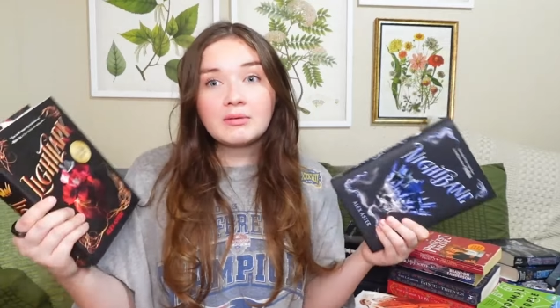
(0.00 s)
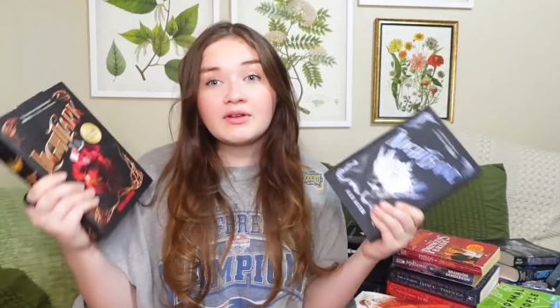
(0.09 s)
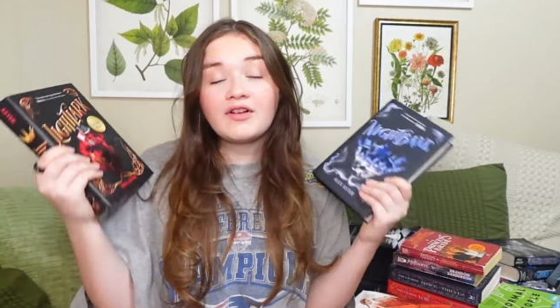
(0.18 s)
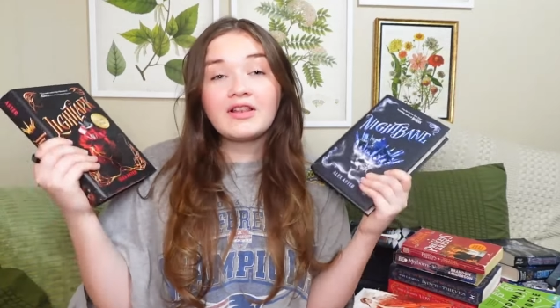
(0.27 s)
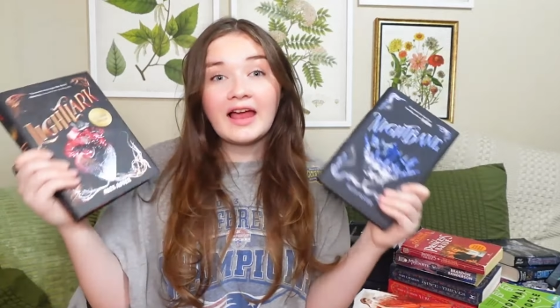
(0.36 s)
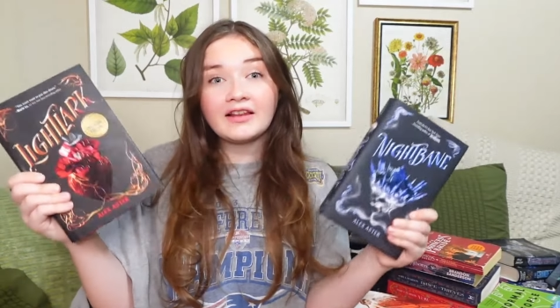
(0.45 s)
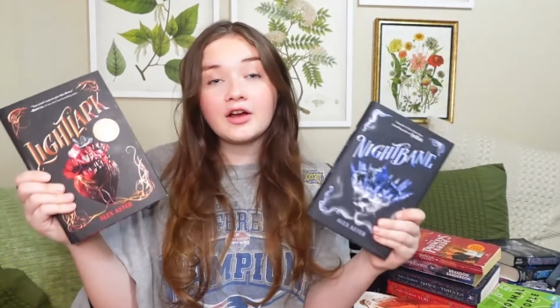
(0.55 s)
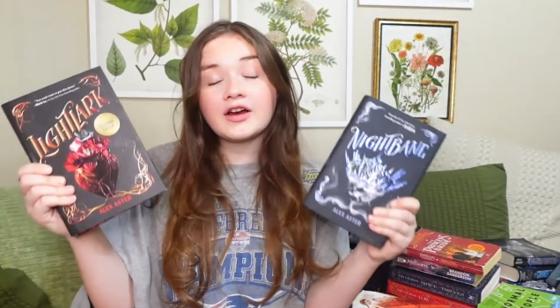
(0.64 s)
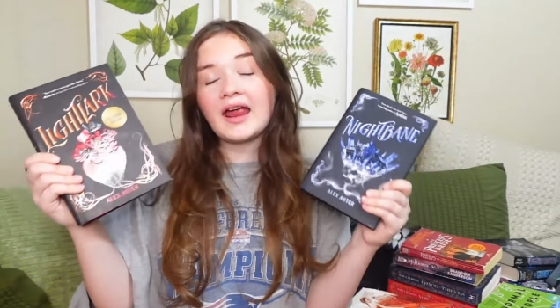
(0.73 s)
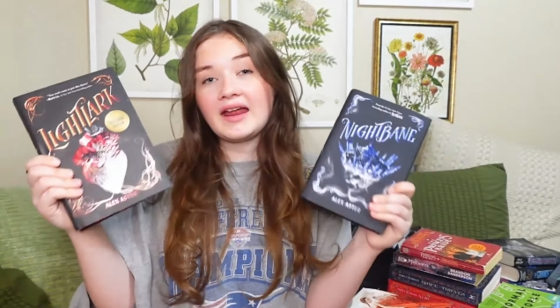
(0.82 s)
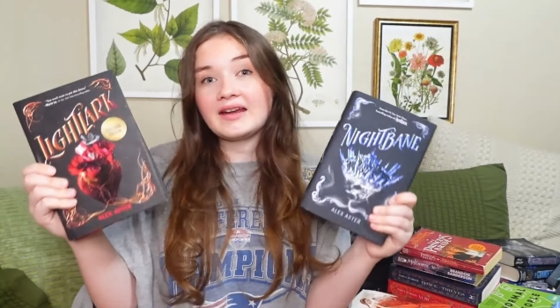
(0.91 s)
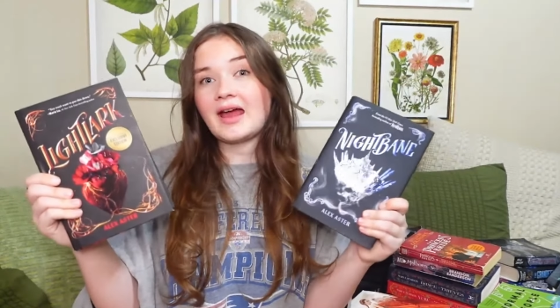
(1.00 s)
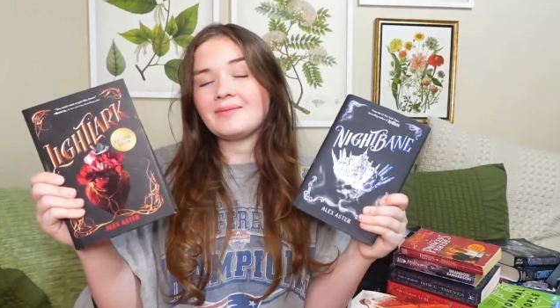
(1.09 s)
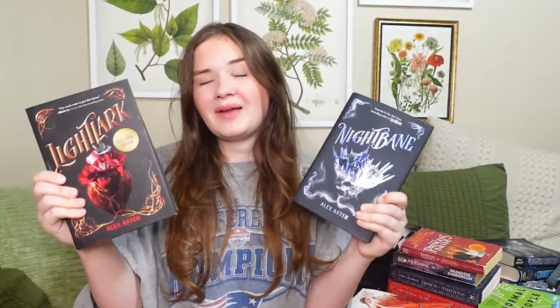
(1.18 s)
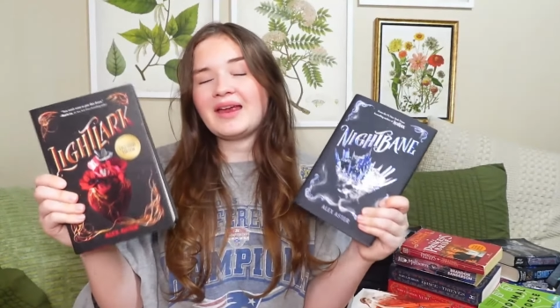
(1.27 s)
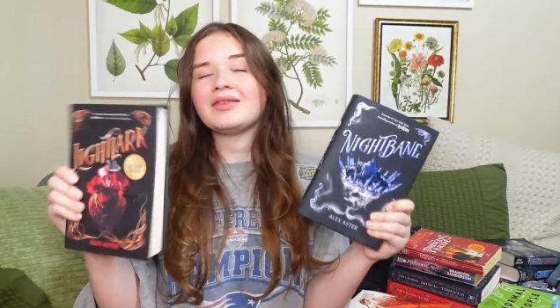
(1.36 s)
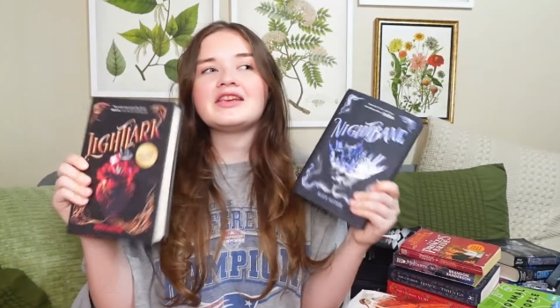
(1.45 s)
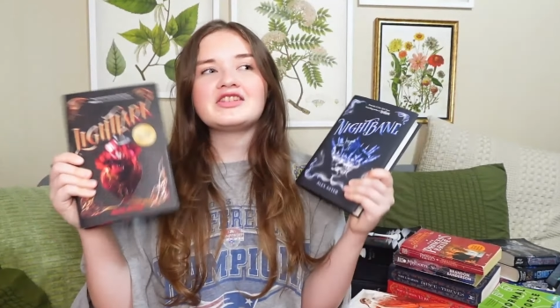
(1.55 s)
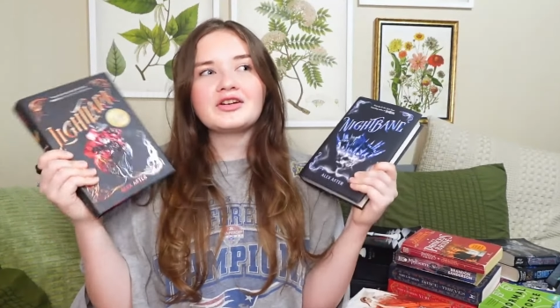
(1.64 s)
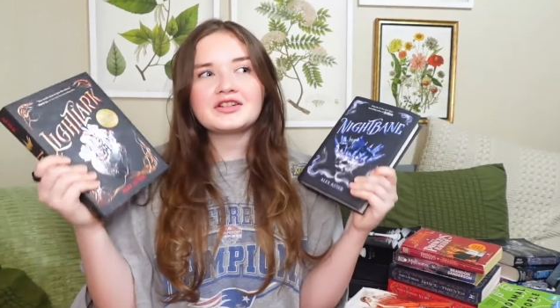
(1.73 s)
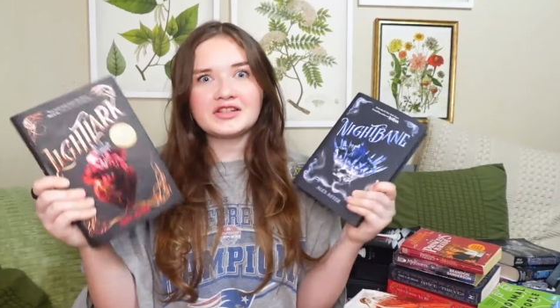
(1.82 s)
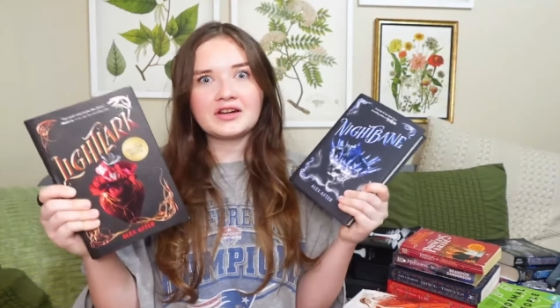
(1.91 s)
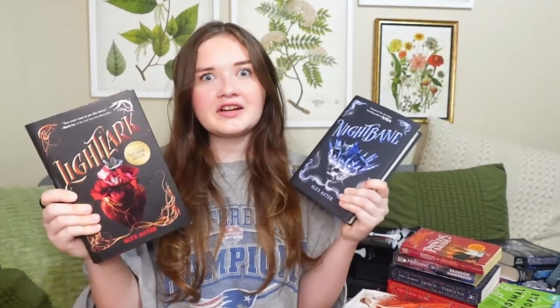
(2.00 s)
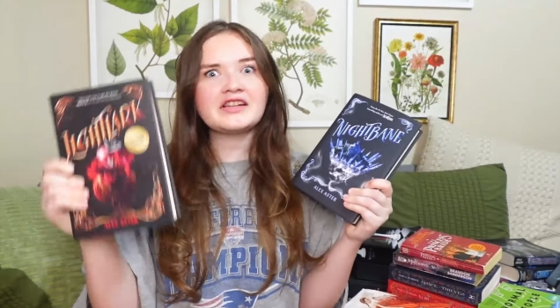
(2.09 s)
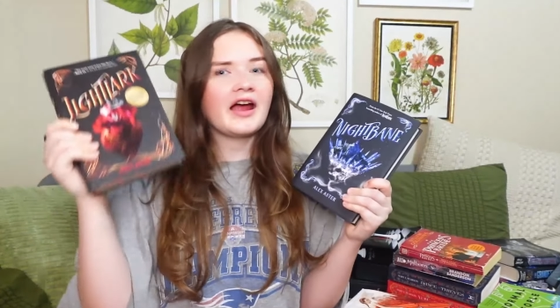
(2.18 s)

with Light Lark and Nightvane. These are a series.